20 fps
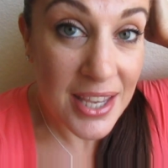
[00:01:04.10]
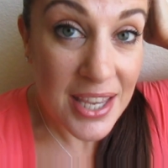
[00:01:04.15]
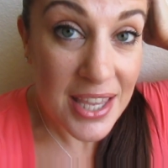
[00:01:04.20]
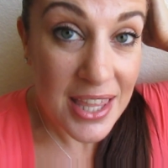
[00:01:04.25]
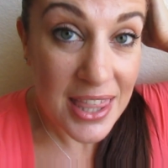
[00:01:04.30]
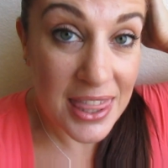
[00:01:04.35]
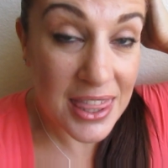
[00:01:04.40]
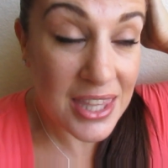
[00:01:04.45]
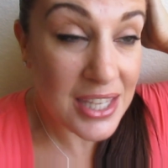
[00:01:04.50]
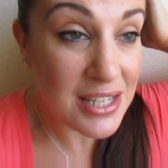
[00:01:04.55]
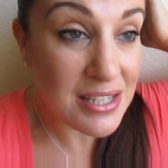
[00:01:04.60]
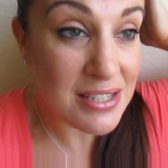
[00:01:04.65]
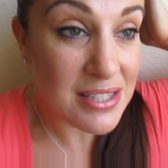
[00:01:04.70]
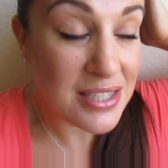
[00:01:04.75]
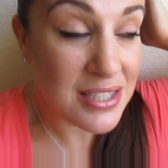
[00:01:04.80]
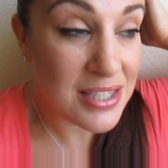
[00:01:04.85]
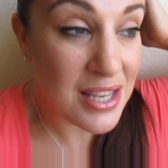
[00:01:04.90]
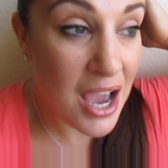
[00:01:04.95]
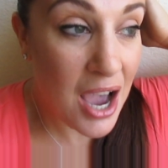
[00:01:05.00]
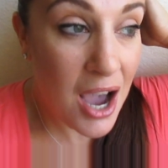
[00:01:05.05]

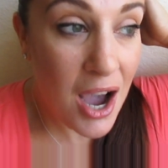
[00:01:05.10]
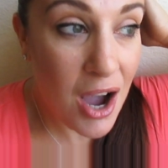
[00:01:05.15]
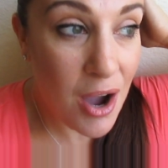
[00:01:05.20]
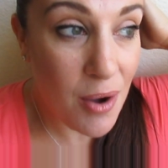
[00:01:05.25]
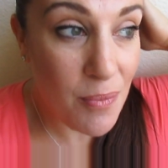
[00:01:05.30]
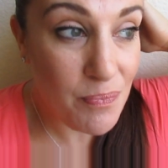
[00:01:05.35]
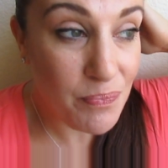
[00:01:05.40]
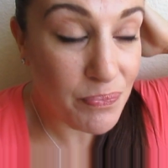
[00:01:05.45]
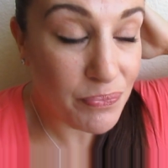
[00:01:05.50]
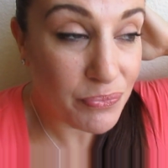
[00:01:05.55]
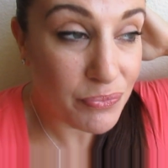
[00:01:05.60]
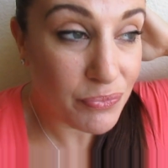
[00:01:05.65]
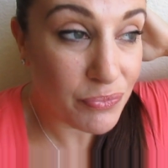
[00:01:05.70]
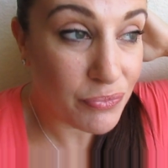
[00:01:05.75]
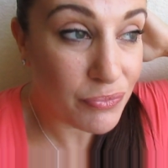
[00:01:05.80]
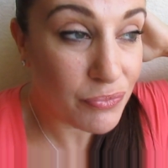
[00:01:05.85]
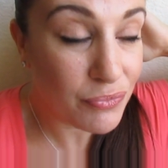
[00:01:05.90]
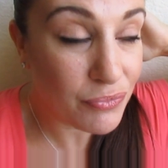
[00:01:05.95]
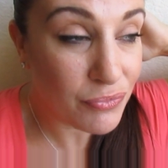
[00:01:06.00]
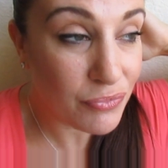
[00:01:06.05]
this um,
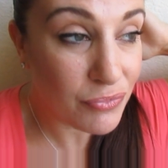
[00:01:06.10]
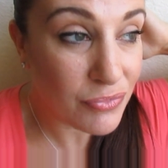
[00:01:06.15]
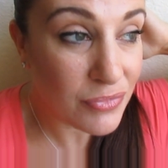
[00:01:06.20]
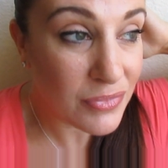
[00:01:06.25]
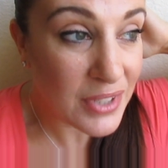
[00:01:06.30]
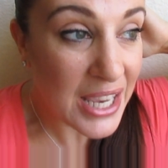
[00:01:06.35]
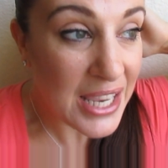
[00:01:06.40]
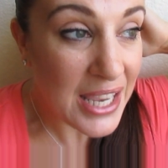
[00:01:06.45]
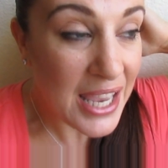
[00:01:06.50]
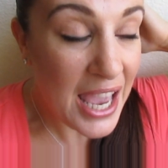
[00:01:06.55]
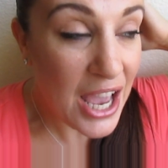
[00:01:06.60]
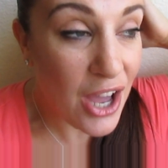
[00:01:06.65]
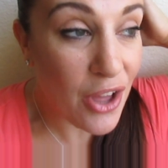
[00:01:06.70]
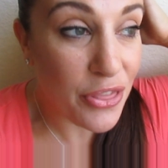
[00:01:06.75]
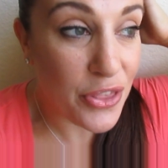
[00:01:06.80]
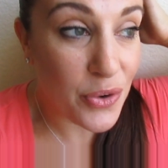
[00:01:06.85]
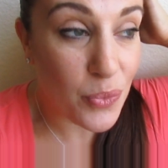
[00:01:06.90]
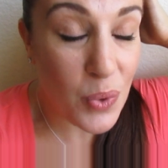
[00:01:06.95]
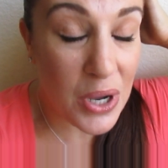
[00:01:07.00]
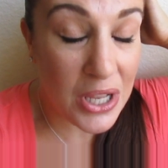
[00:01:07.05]
health
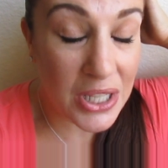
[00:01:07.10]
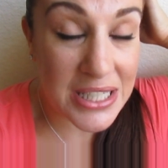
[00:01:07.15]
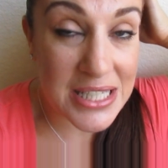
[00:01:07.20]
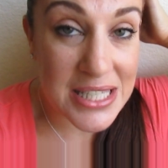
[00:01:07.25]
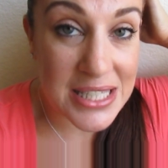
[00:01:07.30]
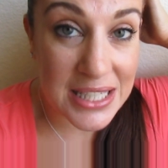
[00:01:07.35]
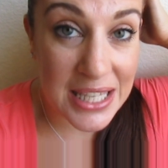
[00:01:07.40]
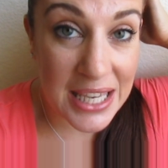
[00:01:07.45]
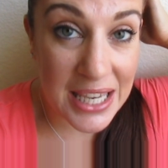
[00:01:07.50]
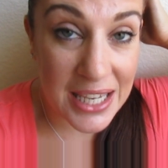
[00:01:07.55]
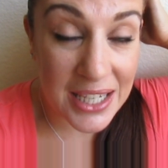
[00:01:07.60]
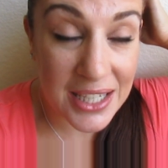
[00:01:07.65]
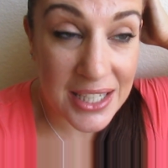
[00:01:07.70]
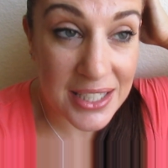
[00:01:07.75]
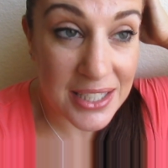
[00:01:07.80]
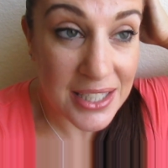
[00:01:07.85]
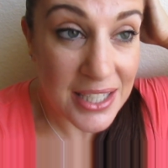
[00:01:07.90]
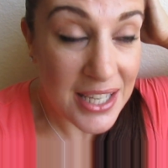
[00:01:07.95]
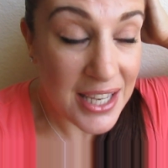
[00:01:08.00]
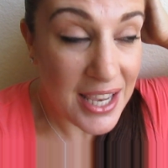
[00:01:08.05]
and wellness kick
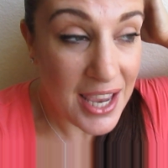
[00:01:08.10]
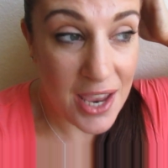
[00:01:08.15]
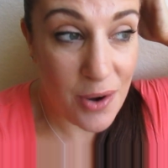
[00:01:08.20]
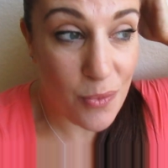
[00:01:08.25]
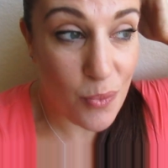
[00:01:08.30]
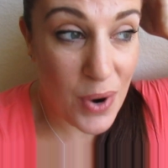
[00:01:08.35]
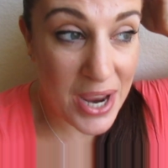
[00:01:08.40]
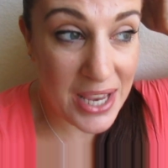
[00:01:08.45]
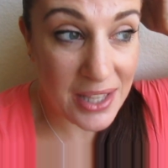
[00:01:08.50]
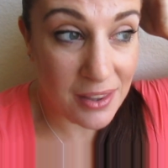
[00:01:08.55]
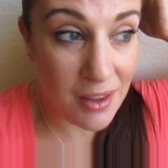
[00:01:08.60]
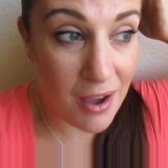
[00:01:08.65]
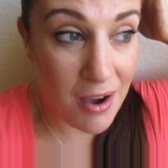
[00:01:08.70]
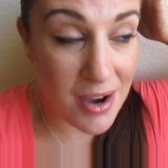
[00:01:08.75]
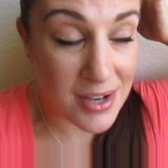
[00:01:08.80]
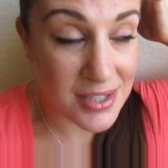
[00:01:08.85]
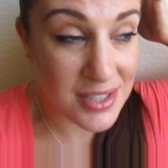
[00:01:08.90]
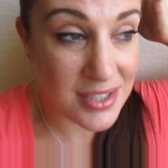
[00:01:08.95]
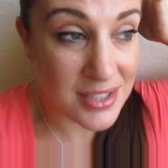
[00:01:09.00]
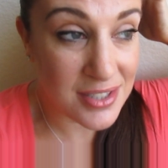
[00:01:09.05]
and weight
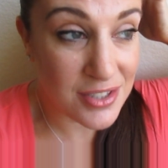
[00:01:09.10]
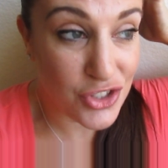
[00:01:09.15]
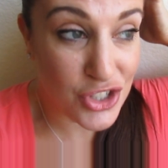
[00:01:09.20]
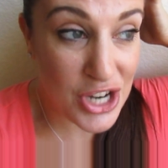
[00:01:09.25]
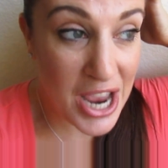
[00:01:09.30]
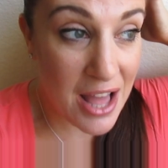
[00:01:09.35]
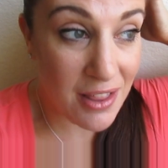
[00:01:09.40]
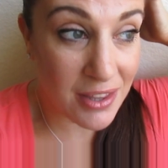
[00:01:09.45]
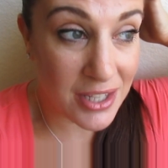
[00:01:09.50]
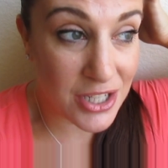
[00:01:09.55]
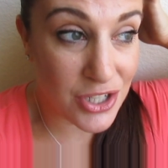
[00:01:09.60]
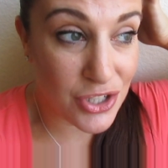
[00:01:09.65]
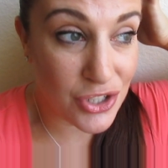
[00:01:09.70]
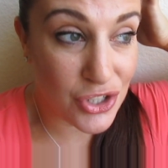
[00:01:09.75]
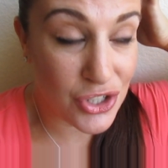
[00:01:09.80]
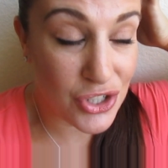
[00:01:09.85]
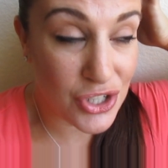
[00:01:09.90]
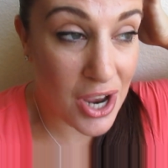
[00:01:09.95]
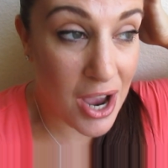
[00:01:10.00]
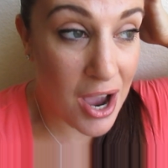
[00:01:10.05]
loss
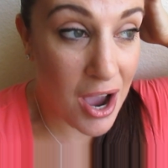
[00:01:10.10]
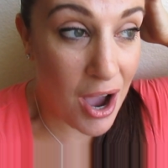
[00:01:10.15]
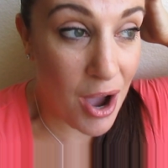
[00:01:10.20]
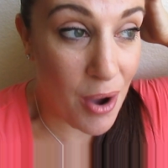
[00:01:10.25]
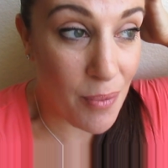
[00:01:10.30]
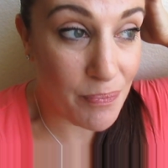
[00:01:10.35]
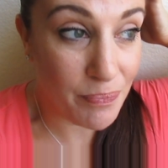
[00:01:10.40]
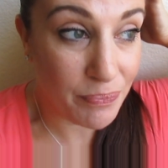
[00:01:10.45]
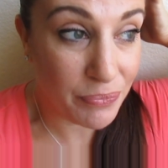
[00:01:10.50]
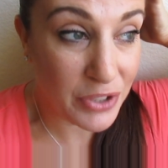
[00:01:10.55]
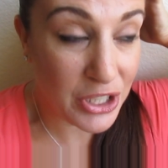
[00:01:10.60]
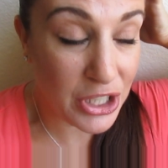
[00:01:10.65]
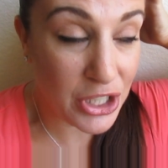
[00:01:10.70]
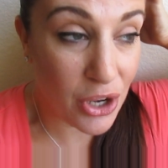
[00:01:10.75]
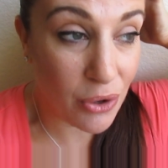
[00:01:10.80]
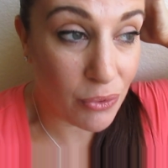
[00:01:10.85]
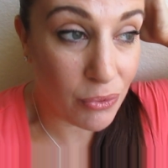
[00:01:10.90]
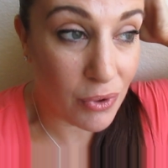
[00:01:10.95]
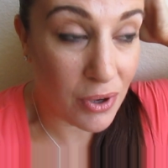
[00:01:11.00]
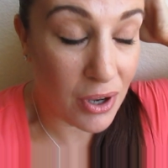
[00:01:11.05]
challenge, um, you
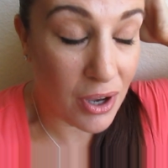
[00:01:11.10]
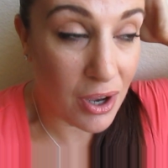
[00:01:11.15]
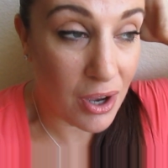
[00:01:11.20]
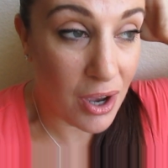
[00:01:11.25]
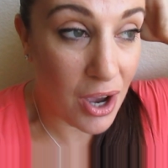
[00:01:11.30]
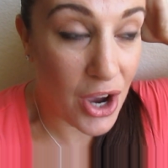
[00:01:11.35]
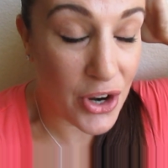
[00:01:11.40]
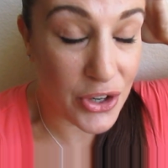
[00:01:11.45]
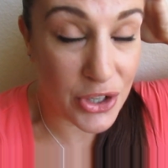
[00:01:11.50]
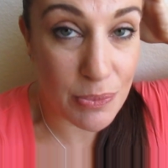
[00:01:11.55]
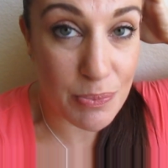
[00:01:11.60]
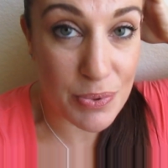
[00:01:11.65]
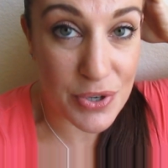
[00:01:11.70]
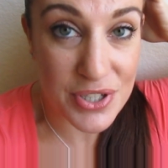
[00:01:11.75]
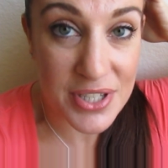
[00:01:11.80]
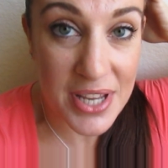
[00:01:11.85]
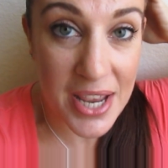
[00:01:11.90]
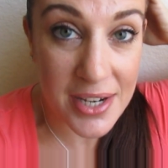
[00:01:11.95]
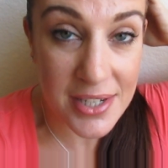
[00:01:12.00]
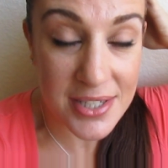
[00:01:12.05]
know,
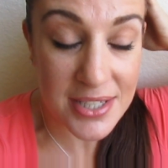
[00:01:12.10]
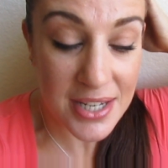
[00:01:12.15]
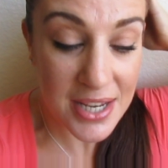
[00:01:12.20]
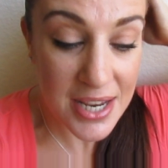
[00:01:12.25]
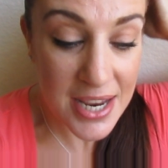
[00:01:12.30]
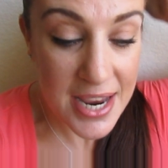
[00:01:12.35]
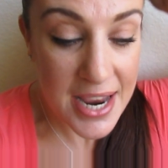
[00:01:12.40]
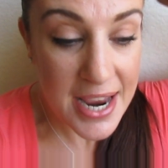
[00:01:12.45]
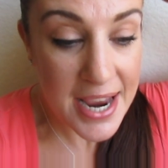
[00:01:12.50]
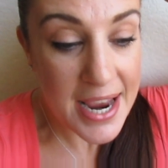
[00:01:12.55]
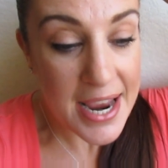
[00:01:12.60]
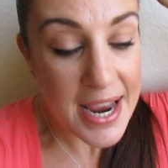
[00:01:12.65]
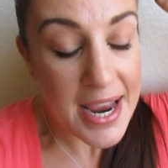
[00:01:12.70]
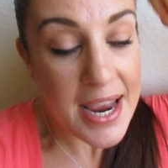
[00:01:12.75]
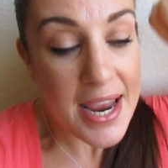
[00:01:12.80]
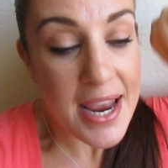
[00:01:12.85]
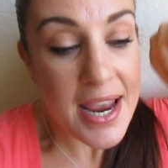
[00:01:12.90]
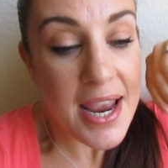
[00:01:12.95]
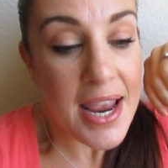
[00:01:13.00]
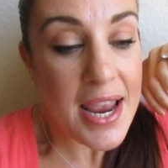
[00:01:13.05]
100%.
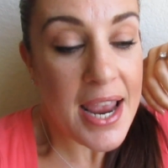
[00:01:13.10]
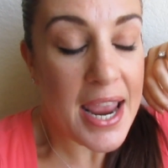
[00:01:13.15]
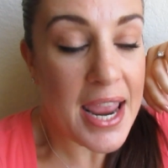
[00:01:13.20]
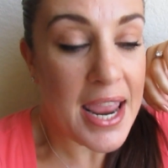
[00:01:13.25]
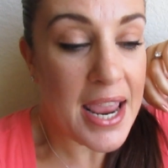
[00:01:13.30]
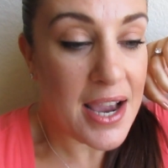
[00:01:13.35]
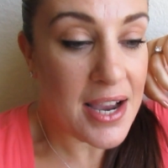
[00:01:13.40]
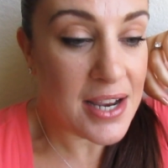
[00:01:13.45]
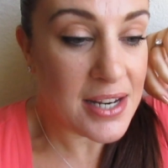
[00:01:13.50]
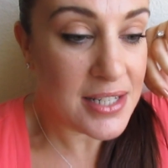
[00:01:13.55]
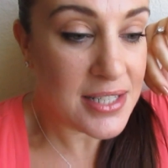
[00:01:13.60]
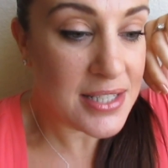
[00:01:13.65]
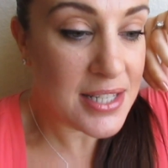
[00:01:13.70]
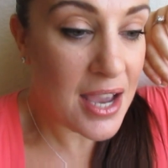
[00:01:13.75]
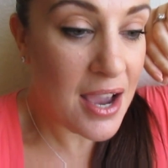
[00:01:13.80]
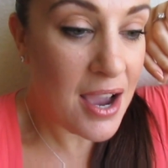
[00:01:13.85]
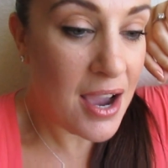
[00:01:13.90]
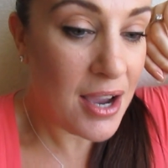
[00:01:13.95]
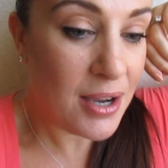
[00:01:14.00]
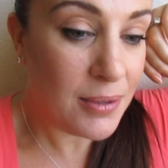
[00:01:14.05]
And
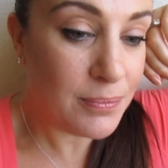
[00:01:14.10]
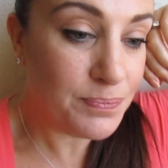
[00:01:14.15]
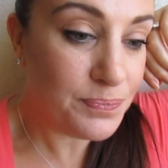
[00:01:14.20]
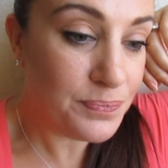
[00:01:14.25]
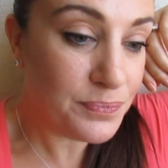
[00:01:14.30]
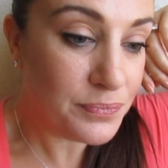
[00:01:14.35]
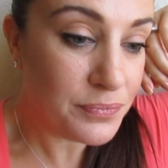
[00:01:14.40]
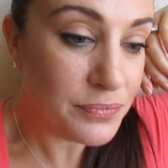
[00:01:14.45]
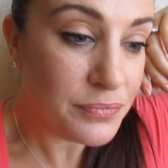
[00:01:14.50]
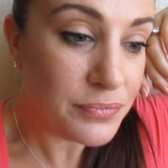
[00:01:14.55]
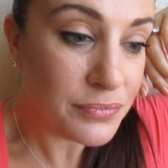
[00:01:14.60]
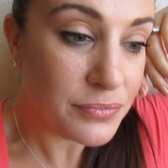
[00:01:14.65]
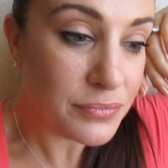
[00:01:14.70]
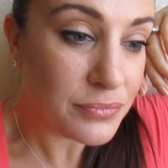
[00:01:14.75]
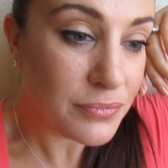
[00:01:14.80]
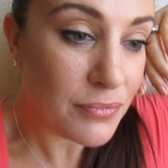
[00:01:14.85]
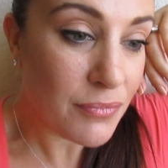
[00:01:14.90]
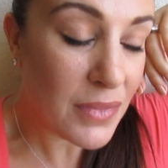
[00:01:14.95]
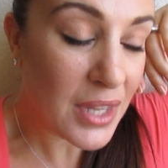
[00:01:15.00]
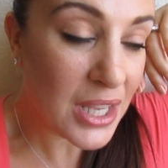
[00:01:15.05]
um,
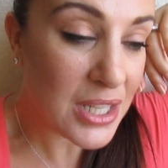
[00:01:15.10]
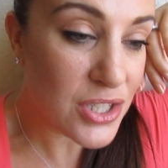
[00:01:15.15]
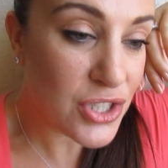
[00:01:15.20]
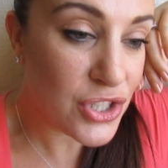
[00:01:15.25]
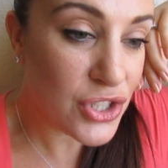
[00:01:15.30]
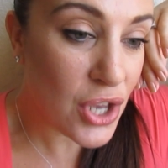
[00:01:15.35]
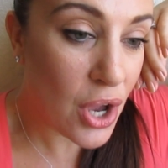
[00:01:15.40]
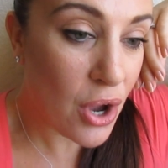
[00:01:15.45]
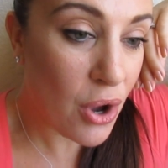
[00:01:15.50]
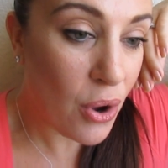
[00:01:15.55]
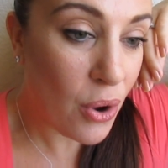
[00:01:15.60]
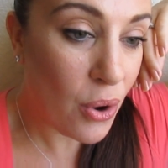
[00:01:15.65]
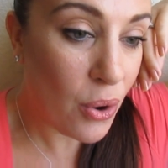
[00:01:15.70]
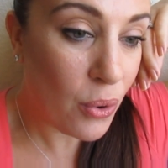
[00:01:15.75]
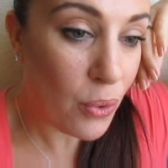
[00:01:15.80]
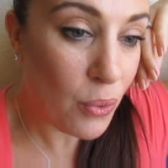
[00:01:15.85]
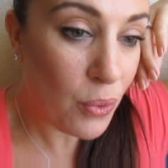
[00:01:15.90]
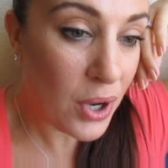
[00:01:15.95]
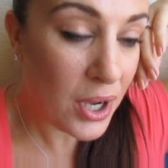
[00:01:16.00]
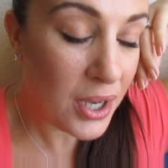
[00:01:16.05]

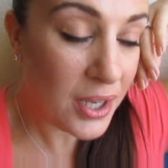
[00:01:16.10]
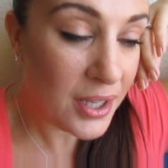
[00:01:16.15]
so